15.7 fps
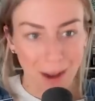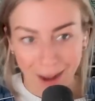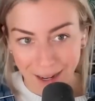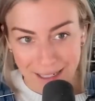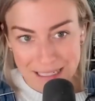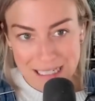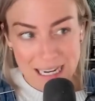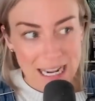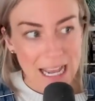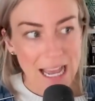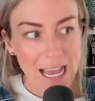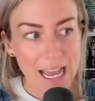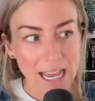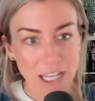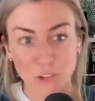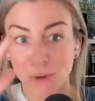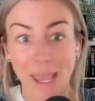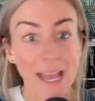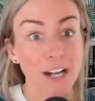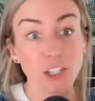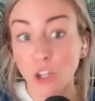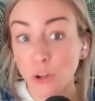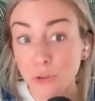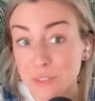mind and you can't
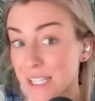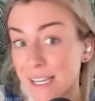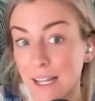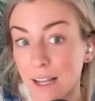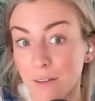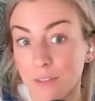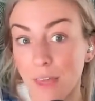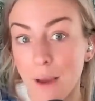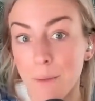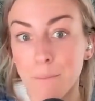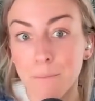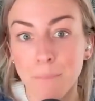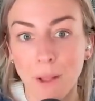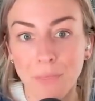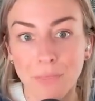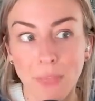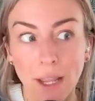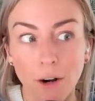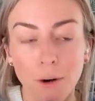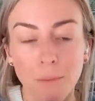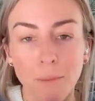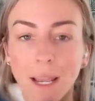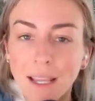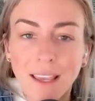close any of them, but they're
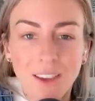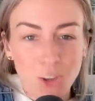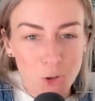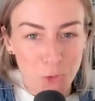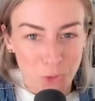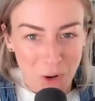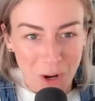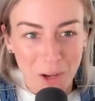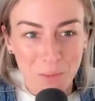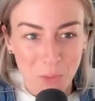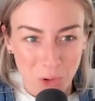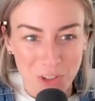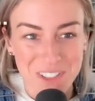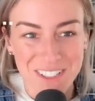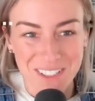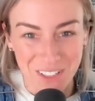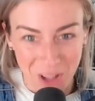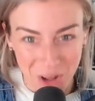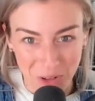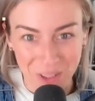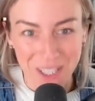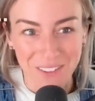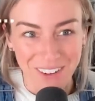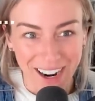making you run more
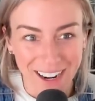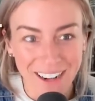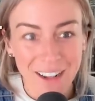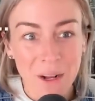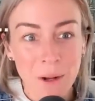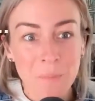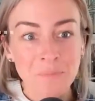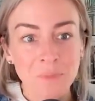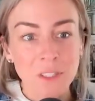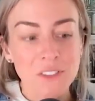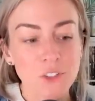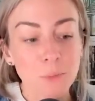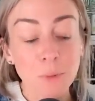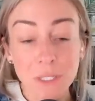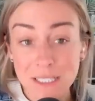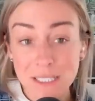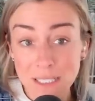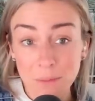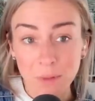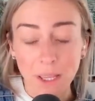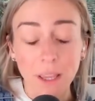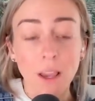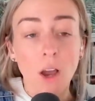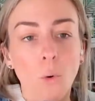slowly, right? So, put
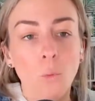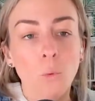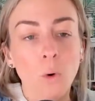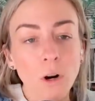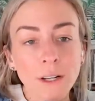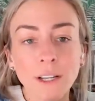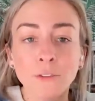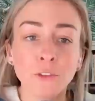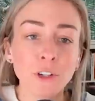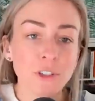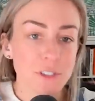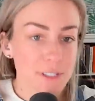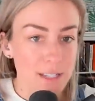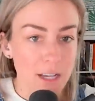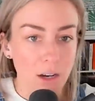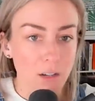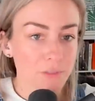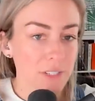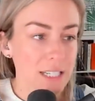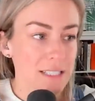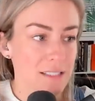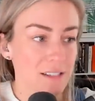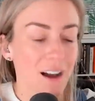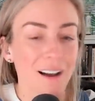simply, working for yourself
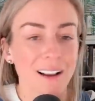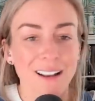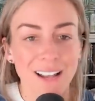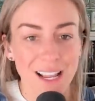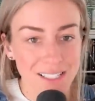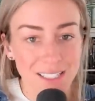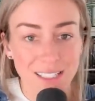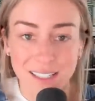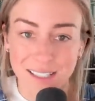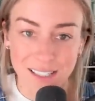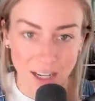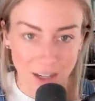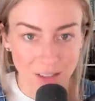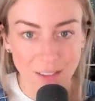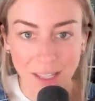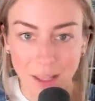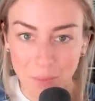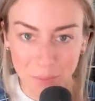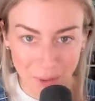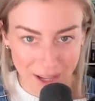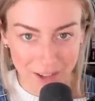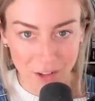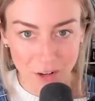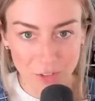is not necessarily
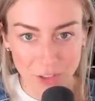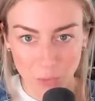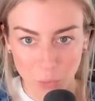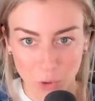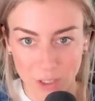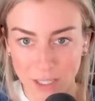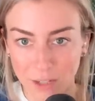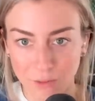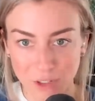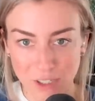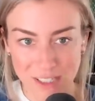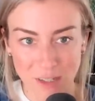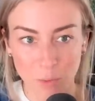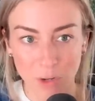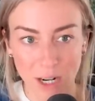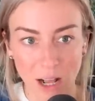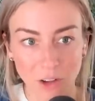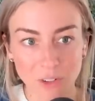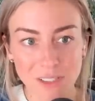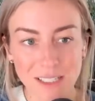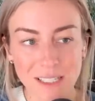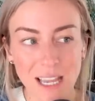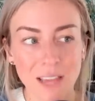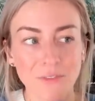better than working for someone
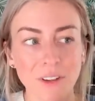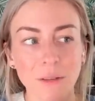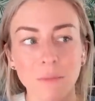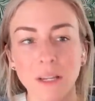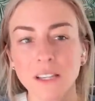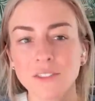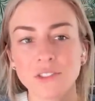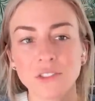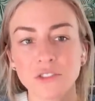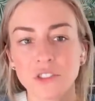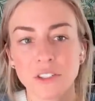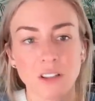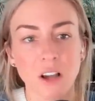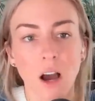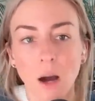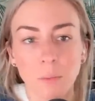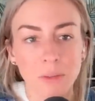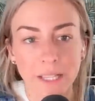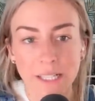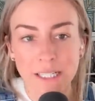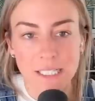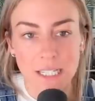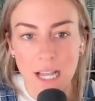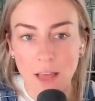else if it means you're just
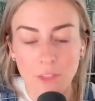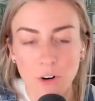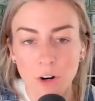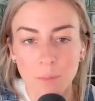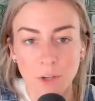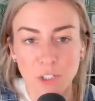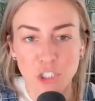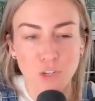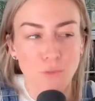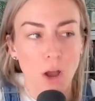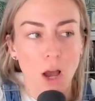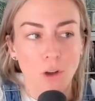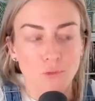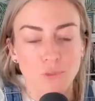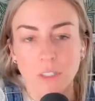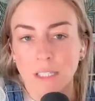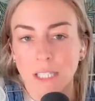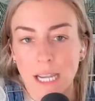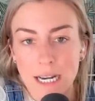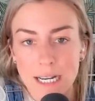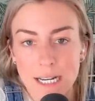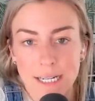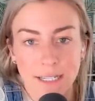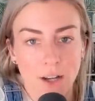cobbling together a bunch of
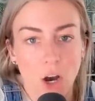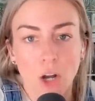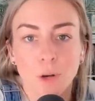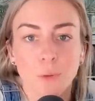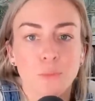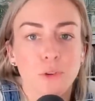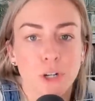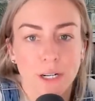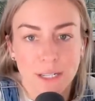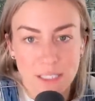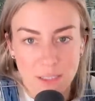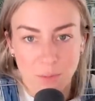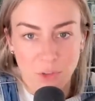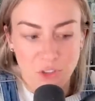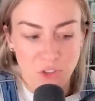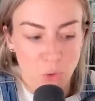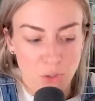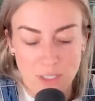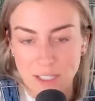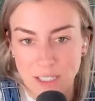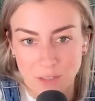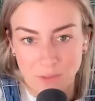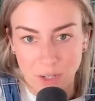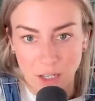unrelated and unpredictable
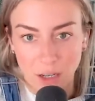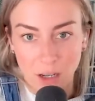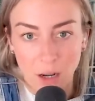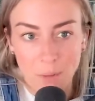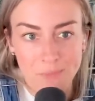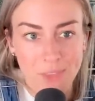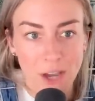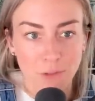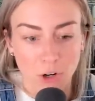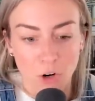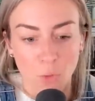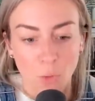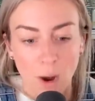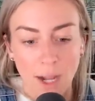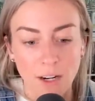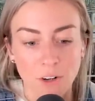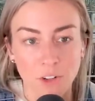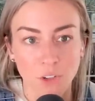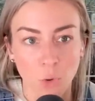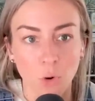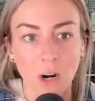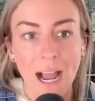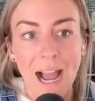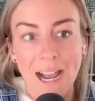sources of income that require
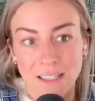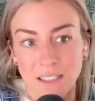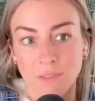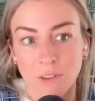your active